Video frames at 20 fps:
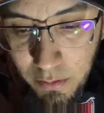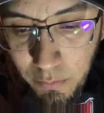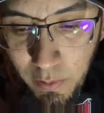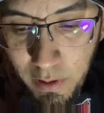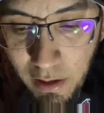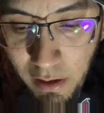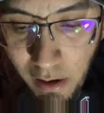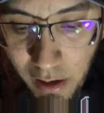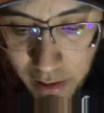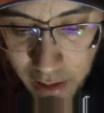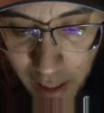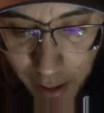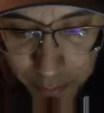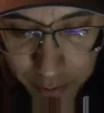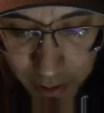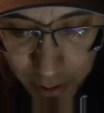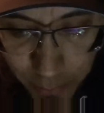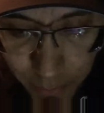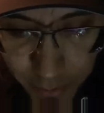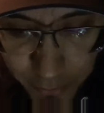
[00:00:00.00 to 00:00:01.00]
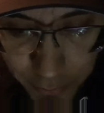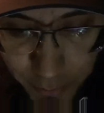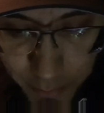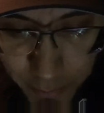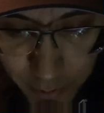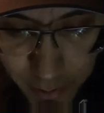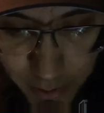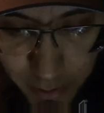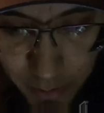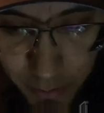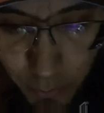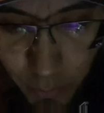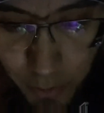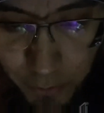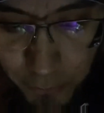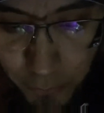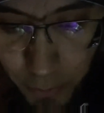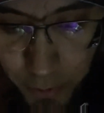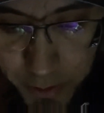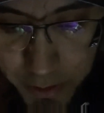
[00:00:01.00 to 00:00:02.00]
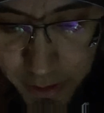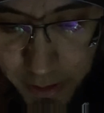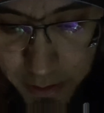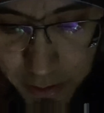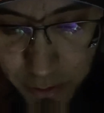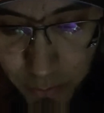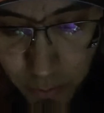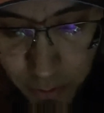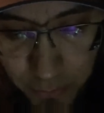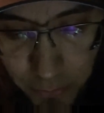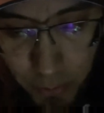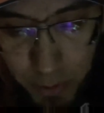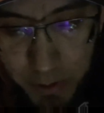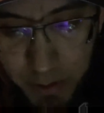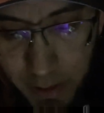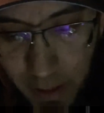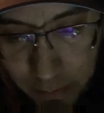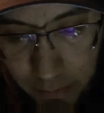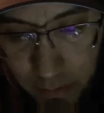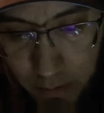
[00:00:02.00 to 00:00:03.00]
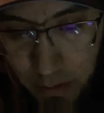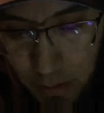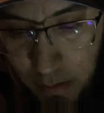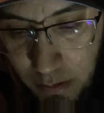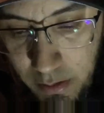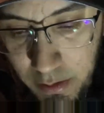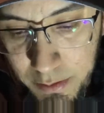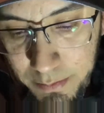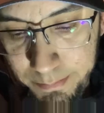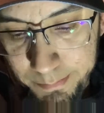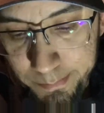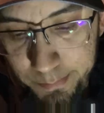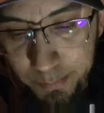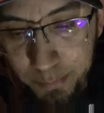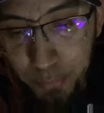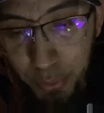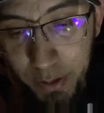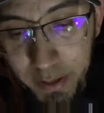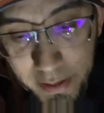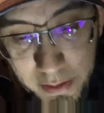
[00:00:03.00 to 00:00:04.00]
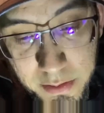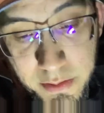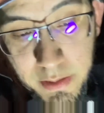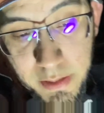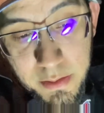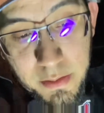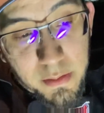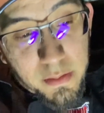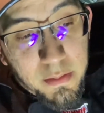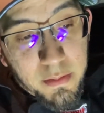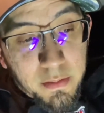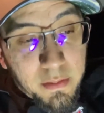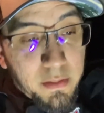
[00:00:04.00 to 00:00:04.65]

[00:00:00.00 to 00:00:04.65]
When I hot lapped it, it went from 146 to 147, so it's pretty consistent.